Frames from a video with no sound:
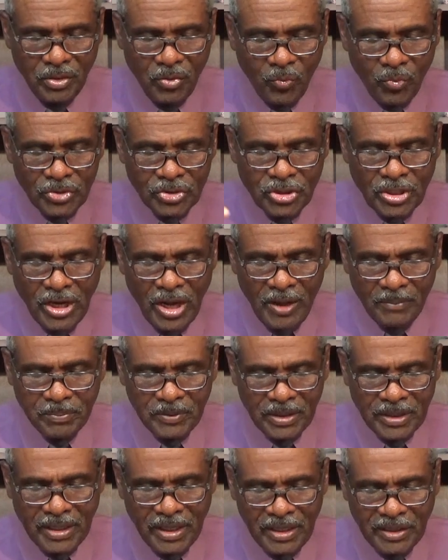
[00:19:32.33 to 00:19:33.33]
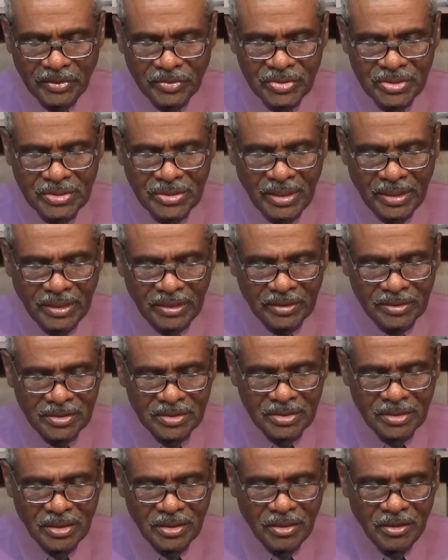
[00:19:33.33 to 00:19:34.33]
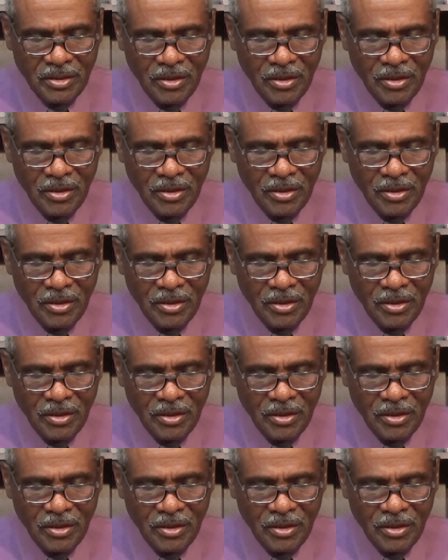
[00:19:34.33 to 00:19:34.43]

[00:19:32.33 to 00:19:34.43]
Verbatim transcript: which complicates things,